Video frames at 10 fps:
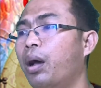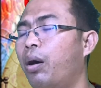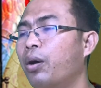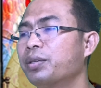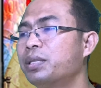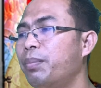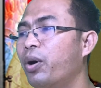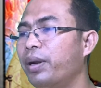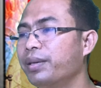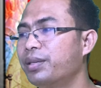Or some
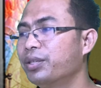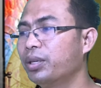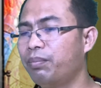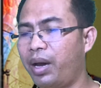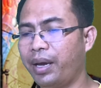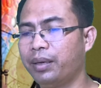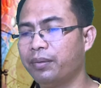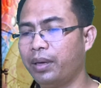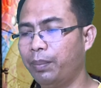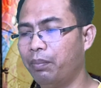organization
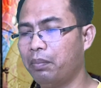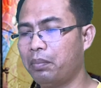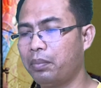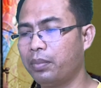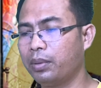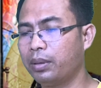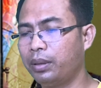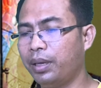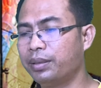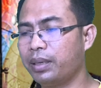might
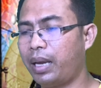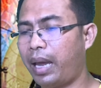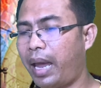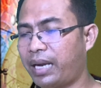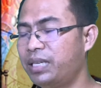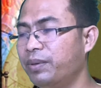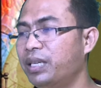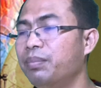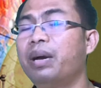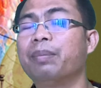this
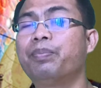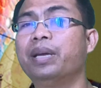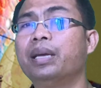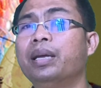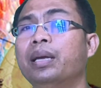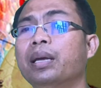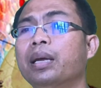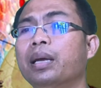activity might be